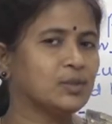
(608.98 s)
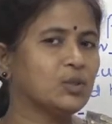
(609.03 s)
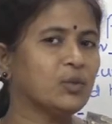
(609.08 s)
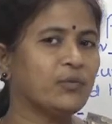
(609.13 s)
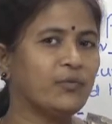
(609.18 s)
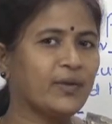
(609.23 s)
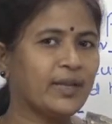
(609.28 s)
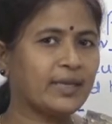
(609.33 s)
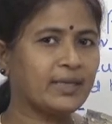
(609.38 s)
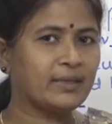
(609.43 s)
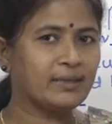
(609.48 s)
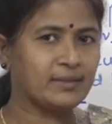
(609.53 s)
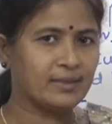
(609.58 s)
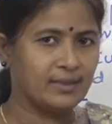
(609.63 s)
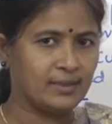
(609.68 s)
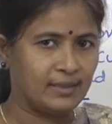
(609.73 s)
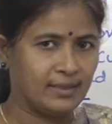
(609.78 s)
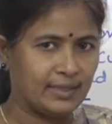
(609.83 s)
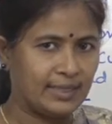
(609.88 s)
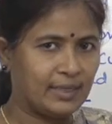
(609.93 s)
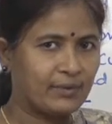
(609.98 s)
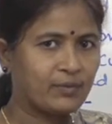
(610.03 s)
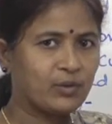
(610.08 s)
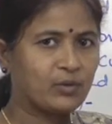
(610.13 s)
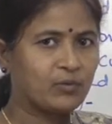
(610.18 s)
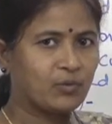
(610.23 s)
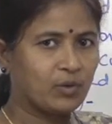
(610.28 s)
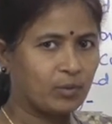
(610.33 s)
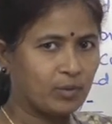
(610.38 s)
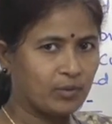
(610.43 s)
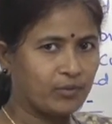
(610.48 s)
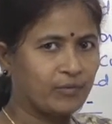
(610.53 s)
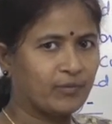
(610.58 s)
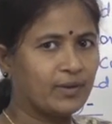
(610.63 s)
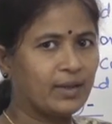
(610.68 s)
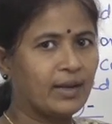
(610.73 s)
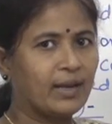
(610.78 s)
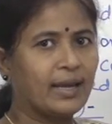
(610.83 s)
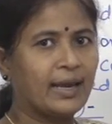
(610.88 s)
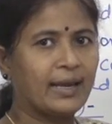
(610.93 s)
So flicker, left form of
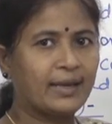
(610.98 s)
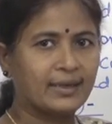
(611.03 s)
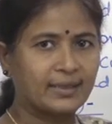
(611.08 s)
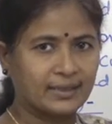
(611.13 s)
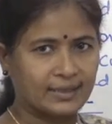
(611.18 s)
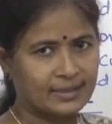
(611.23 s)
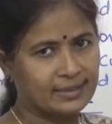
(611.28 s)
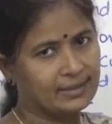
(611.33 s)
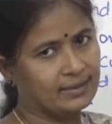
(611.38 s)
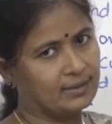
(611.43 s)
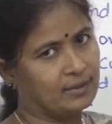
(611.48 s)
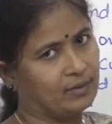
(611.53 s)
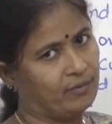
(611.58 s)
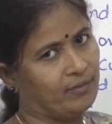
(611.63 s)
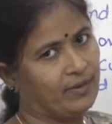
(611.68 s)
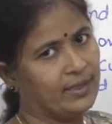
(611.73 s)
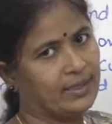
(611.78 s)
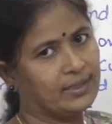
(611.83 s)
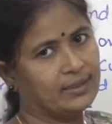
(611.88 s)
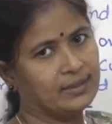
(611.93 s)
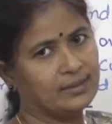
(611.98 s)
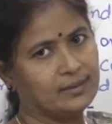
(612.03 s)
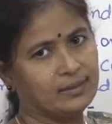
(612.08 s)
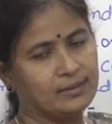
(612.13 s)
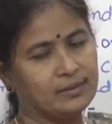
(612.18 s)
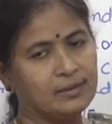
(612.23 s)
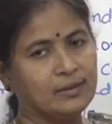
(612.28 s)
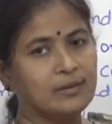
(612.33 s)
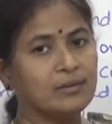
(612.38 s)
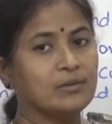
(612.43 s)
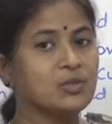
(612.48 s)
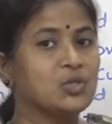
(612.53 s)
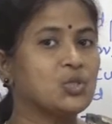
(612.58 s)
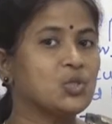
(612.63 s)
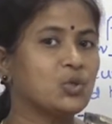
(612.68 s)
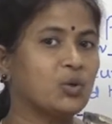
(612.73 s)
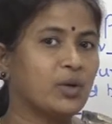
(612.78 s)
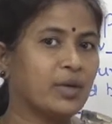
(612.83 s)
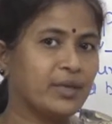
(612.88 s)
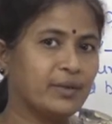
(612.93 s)
full and kar, flicker.
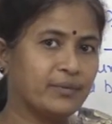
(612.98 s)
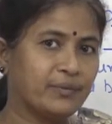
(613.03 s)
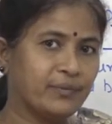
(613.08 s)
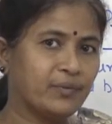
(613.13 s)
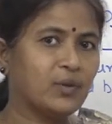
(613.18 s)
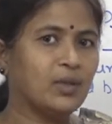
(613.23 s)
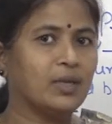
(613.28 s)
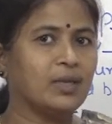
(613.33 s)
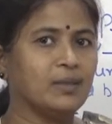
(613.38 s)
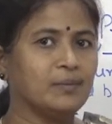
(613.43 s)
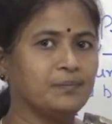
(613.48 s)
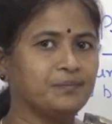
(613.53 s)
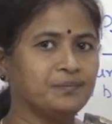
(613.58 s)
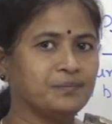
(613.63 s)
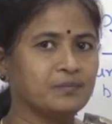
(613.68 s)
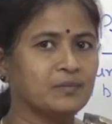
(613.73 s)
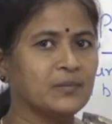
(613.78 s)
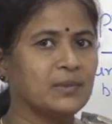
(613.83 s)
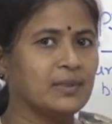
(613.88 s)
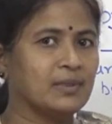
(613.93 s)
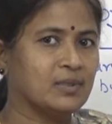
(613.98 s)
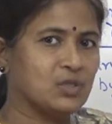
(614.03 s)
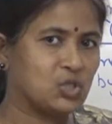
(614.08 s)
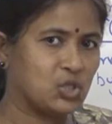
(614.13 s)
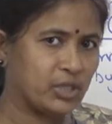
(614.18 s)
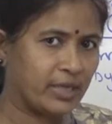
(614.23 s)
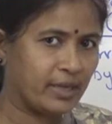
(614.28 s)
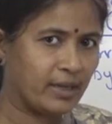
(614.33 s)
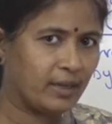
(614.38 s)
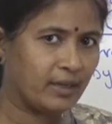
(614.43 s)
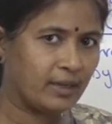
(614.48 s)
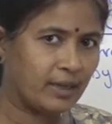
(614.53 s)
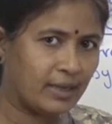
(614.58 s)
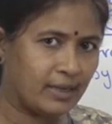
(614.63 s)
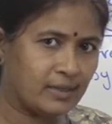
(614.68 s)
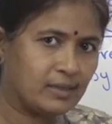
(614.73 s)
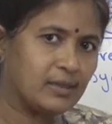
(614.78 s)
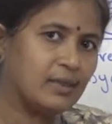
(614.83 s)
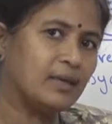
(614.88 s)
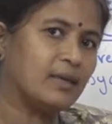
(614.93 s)
Joyful, J
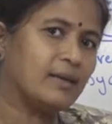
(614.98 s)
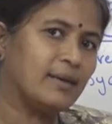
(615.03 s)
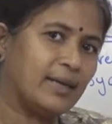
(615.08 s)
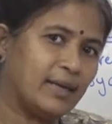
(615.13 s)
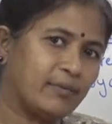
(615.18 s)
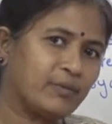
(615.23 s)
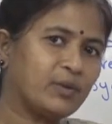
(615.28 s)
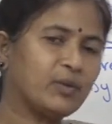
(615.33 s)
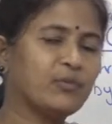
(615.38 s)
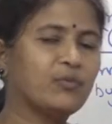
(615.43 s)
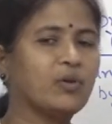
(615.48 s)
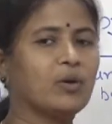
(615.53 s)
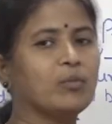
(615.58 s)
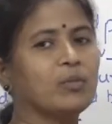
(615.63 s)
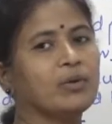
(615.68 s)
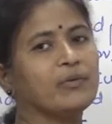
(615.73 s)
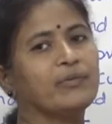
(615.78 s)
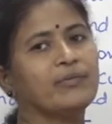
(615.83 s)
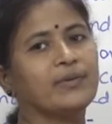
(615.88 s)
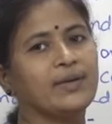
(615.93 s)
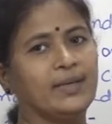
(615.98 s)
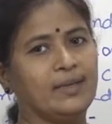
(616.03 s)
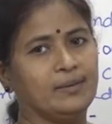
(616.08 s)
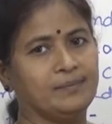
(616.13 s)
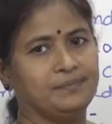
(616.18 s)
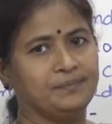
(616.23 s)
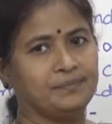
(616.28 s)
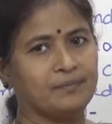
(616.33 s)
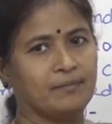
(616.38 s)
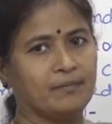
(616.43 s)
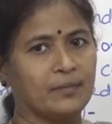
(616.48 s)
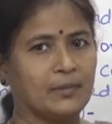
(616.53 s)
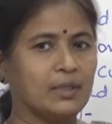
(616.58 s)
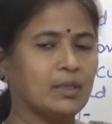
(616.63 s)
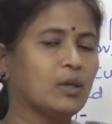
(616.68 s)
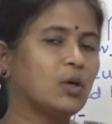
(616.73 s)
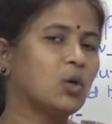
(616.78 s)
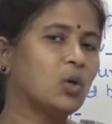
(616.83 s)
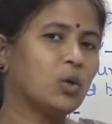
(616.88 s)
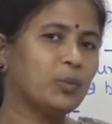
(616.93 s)
and left form of full.
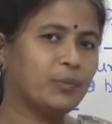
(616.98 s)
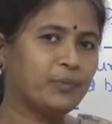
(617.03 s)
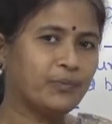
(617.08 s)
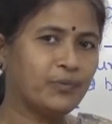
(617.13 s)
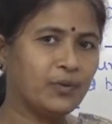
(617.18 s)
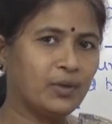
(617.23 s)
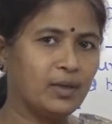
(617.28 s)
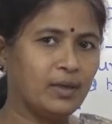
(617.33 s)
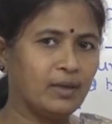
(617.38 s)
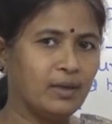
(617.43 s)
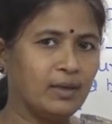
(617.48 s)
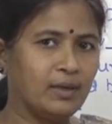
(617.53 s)
Hopeful,